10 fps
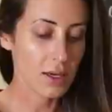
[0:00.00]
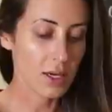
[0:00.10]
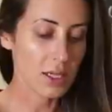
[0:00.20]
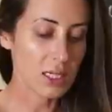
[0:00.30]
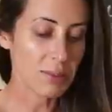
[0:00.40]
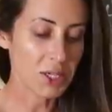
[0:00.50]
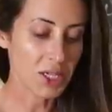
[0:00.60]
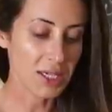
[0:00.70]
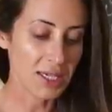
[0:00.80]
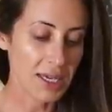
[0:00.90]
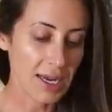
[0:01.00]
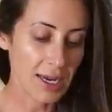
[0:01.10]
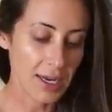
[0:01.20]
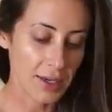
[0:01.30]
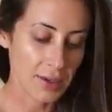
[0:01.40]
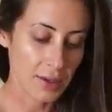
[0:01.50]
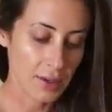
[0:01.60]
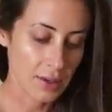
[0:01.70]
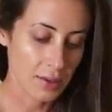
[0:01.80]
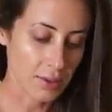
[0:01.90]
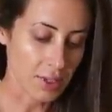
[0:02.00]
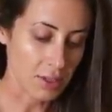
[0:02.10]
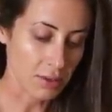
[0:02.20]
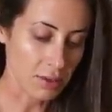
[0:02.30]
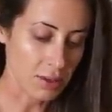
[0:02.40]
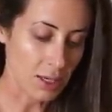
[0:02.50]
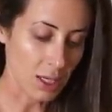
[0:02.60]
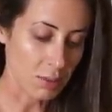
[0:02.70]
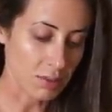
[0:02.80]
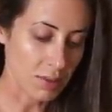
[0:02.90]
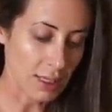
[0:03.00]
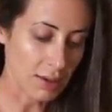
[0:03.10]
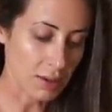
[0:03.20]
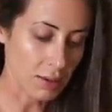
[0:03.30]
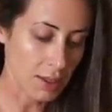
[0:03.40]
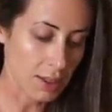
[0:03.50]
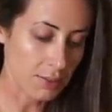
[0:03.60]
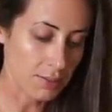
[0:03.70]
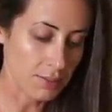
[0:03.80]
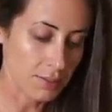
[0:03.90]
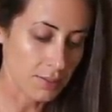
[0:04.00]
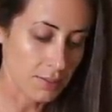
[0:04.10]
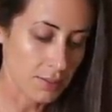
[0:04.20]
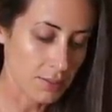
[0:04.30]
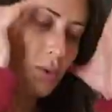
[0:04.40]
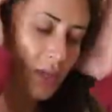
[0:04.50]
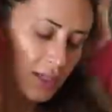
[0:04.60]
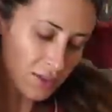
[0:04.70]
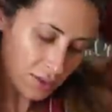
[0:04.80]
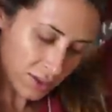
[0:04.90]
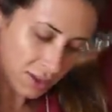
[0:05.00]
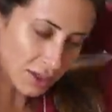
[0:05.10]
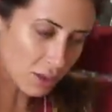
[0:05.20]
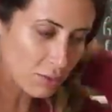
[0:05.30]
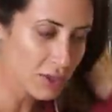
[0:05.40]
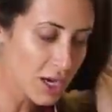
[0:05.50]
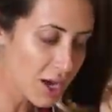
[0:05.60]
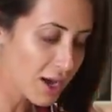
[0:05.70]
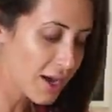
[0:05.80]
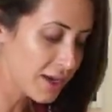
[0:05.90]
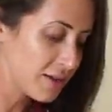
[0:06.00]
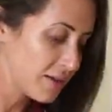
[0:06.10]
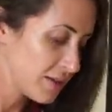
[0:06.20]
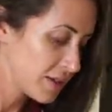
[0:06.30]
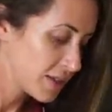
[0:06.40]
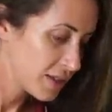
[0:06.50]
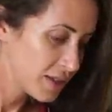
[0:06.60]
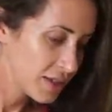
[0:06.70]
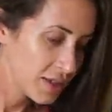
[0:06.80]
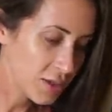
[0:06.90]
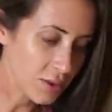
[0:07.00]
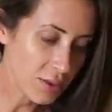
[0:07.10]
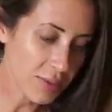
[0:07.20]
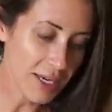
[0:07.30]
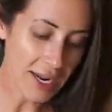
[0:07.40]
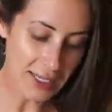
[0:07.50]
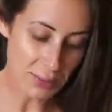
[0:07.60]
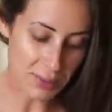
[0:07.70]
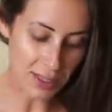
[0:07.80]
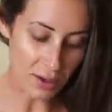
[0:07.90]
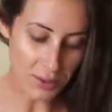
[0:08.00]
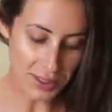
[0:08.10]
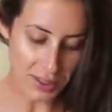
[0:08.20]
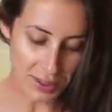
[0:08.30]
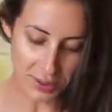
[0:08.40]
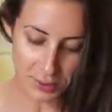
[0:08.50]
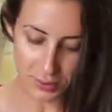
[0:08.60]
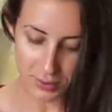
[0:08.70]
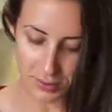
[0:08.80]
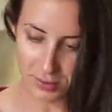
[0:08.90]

uh, especially today. We're gonna get a little dollop of sour cream. Oh, this looks so good! Oh, and we're gonna add some salsa too.